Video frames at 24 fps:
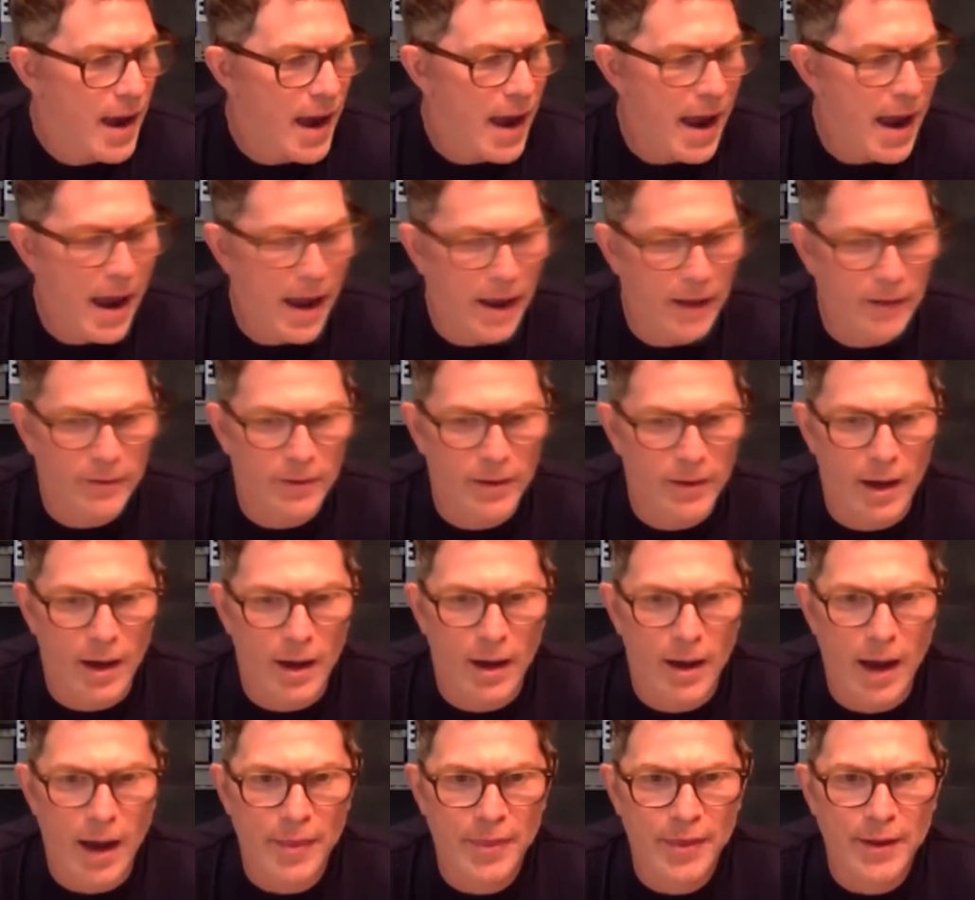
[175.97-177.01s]
And
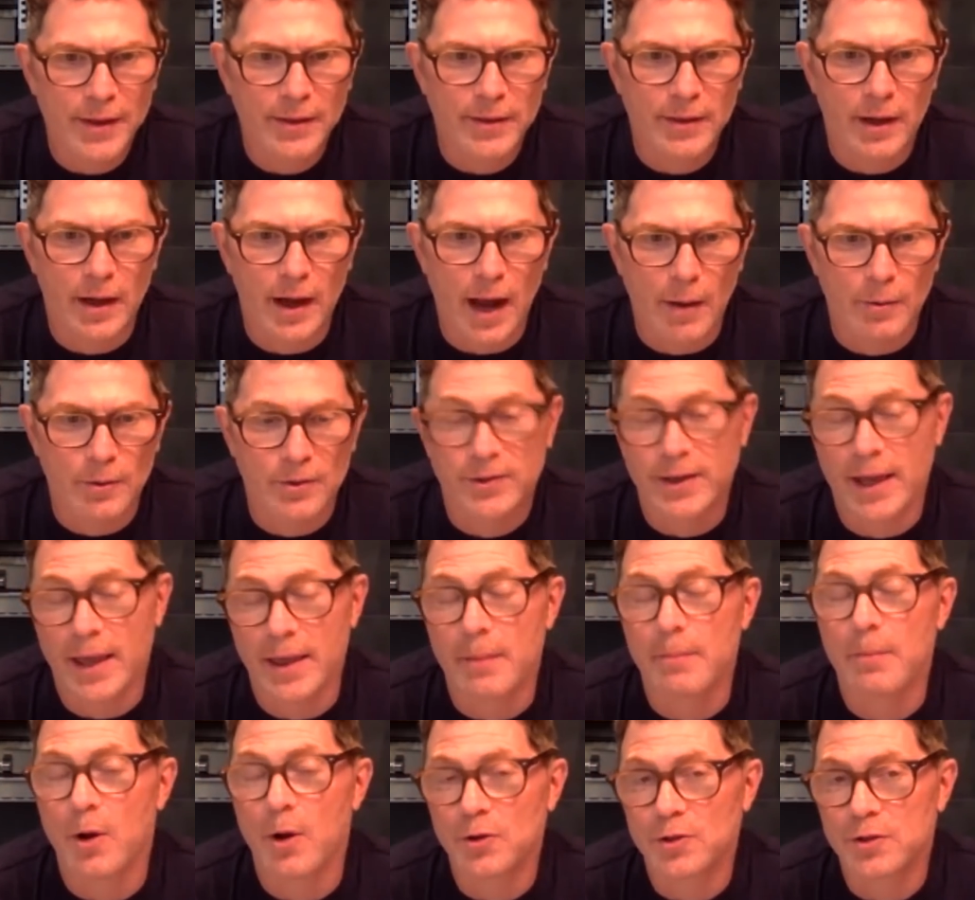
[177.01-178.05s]
I think that I would say
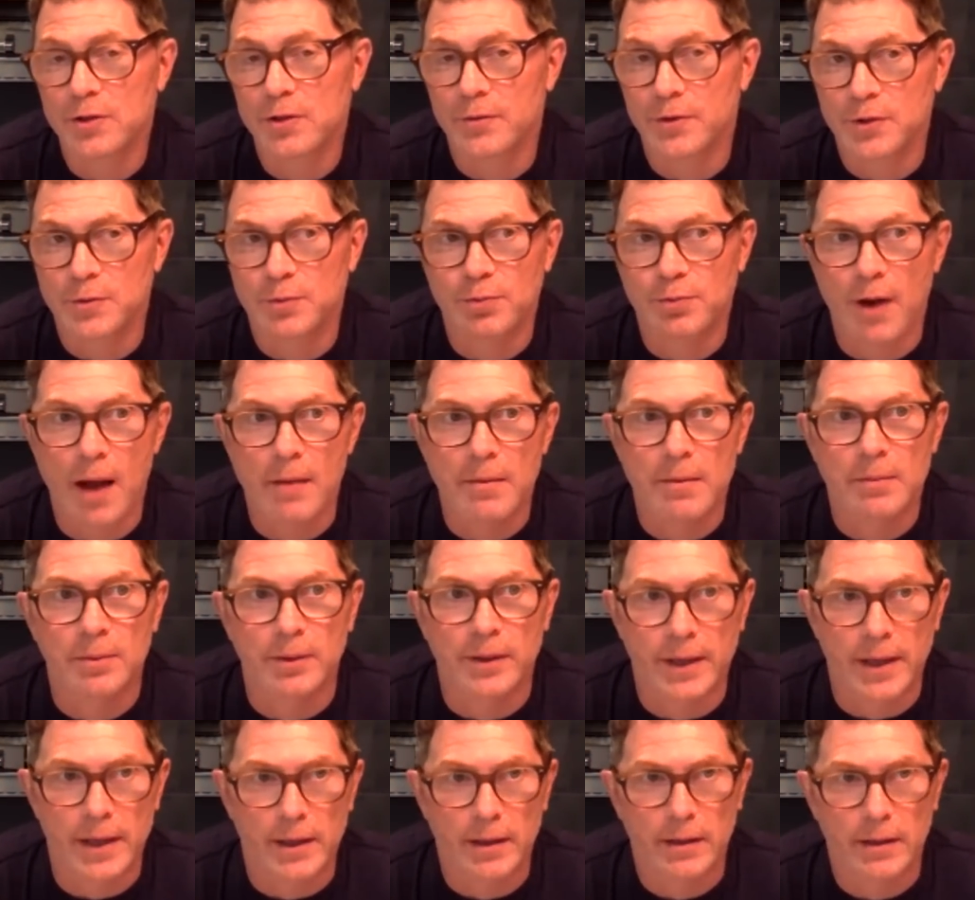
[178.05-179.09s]
that most of us
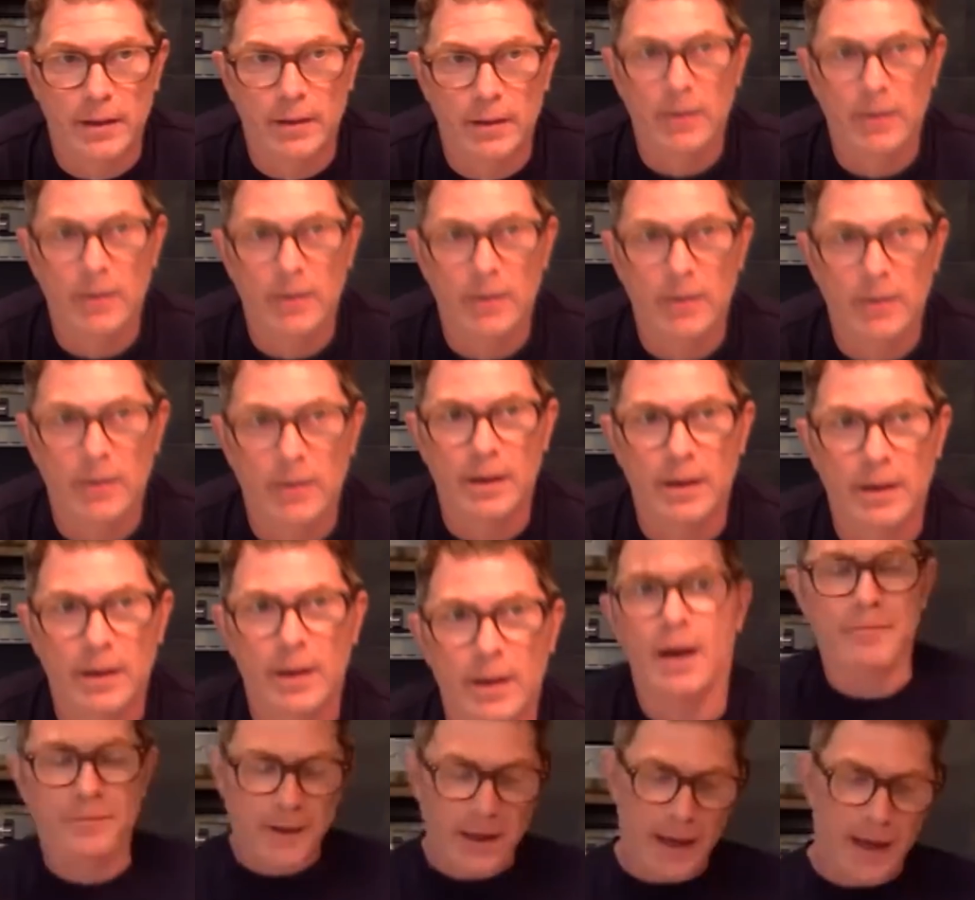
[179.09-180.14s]
probably
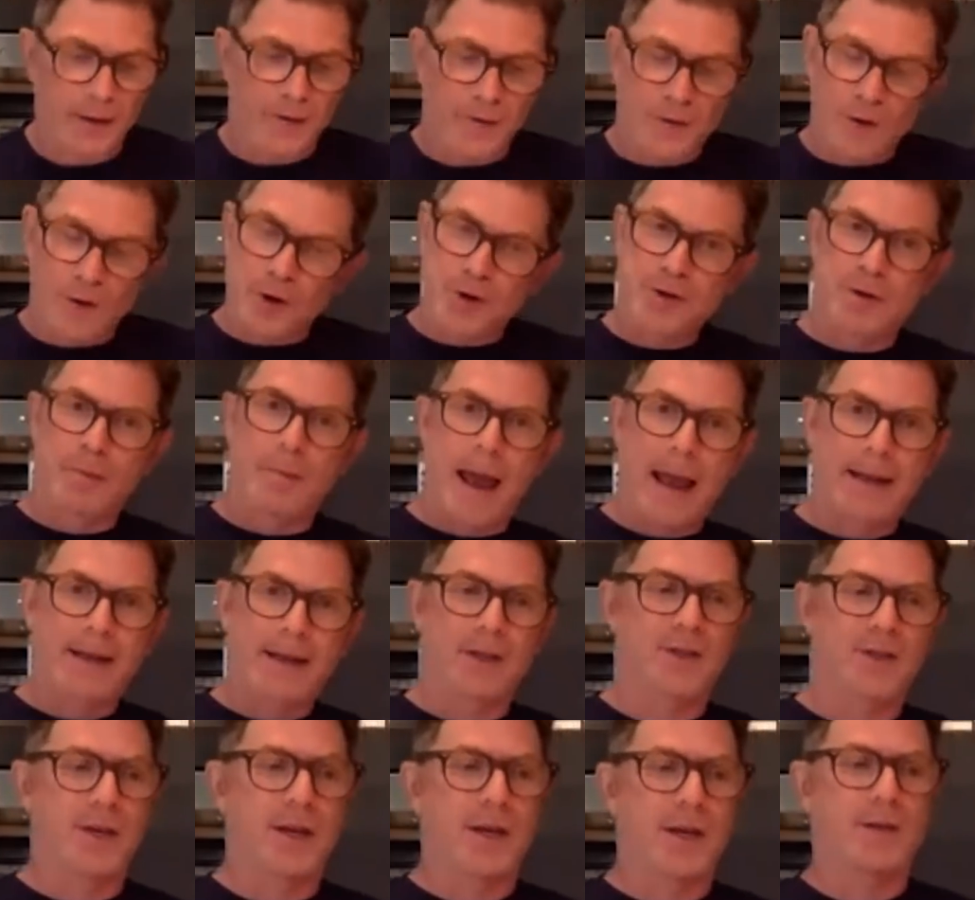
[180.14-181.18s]
eat a version of mac and
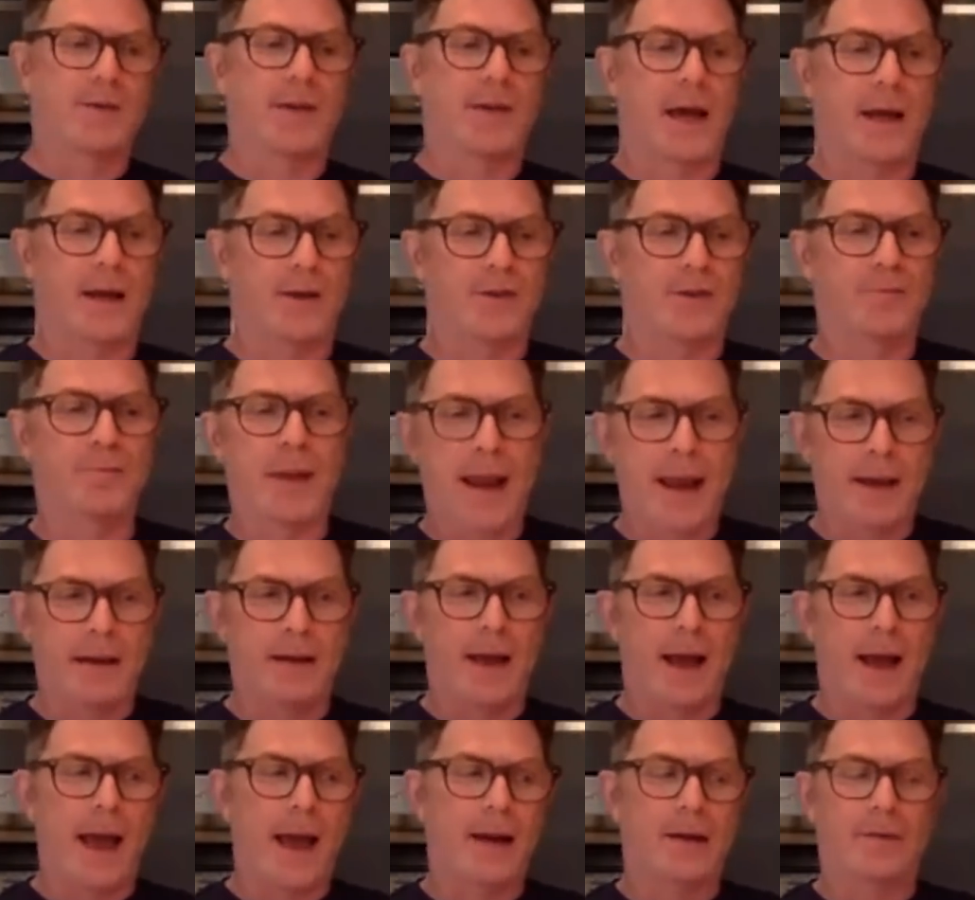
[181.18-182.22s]
cheese that is made
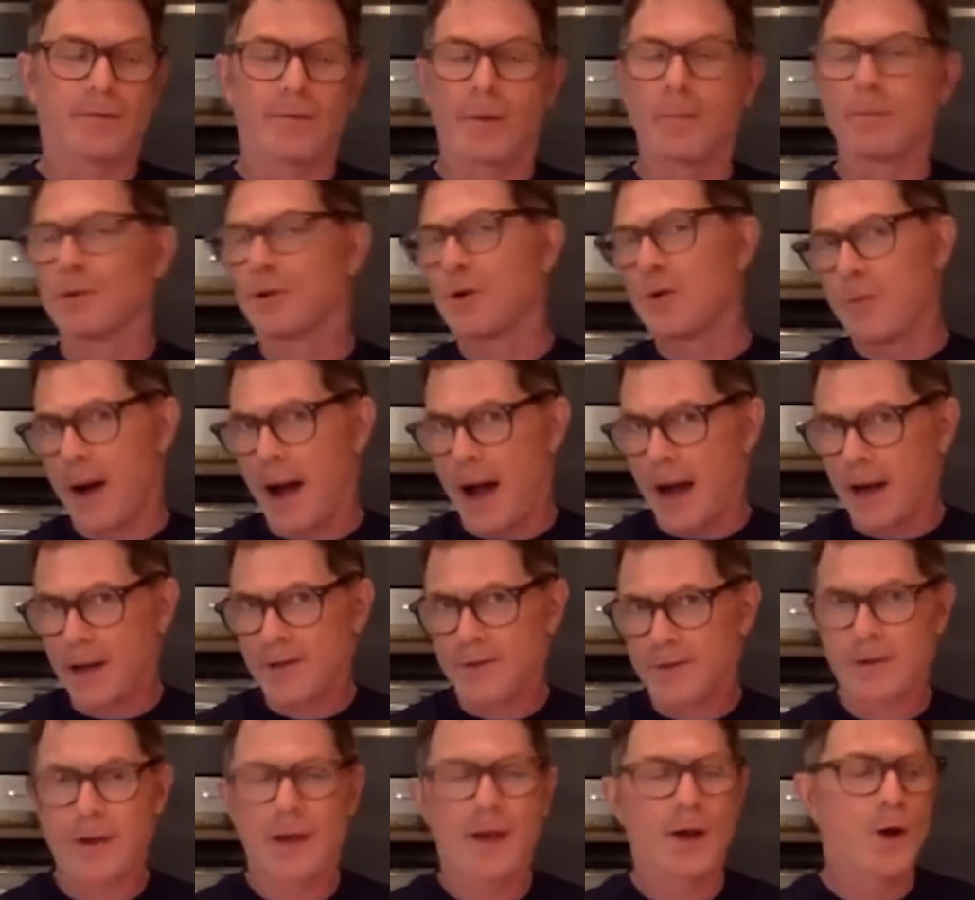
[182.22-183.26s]
out of a blue
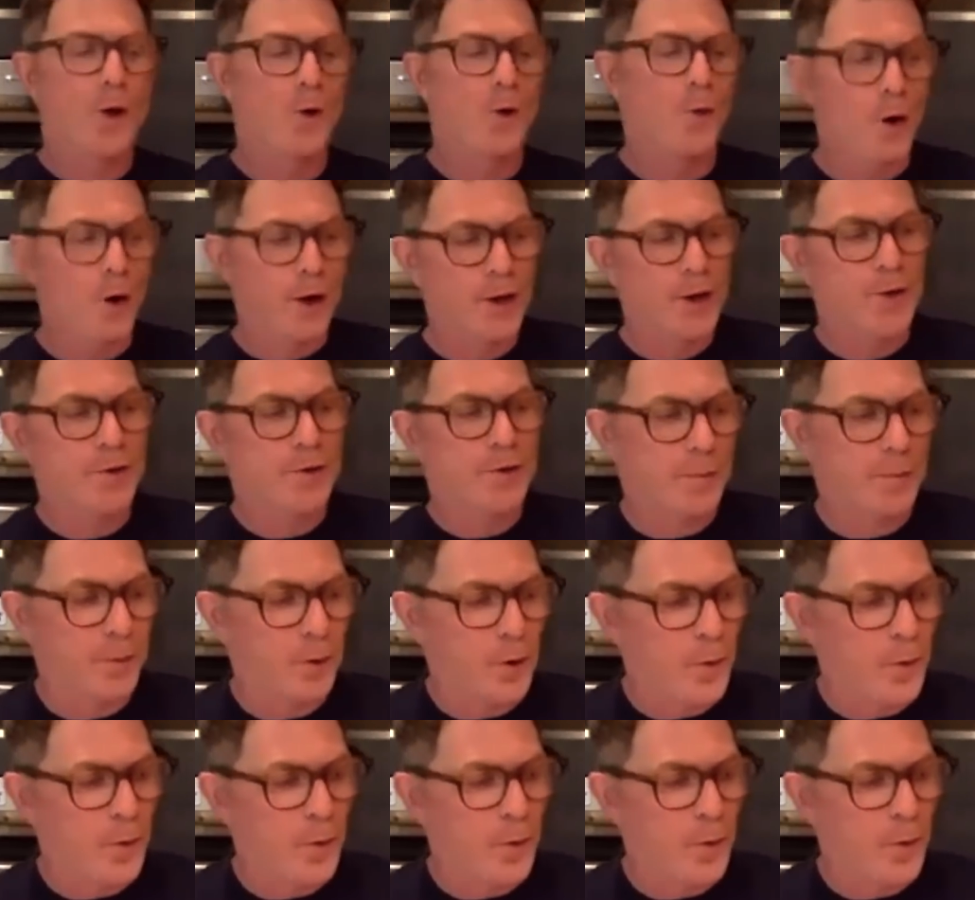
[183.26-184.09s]
box. We're going to use a blue